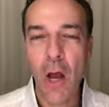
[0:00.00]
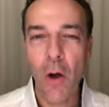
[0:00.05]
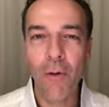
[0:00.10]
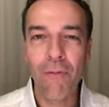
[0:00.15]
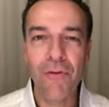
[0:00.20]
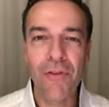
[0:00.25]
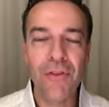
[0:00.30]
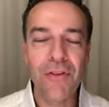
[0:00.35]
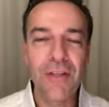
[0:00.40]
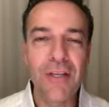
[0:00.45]

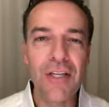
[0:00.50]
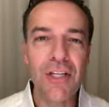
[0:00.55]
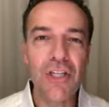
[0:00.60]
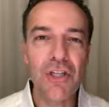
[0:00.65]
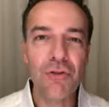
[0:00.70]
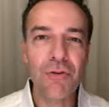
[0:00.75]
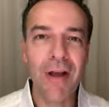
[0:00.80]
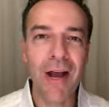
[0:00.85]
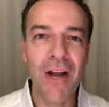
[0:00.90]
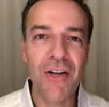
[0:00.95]
However, this
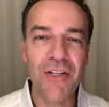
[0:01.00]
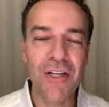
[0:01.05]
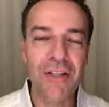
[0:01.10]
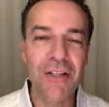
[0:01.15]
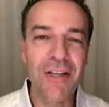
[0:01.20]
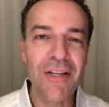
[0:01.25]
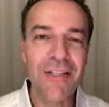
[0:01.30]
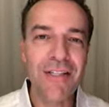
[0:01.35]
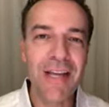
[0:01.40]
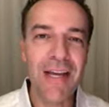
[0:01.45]
strategy and
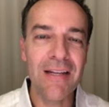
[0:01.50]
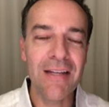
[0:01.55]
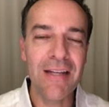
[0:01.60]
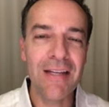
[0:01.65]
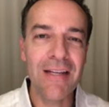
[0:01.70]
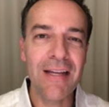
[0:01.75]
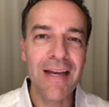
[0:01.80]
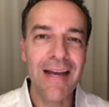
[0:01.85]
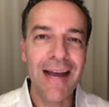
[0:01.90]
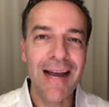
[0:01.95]
this
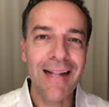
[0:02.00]
technique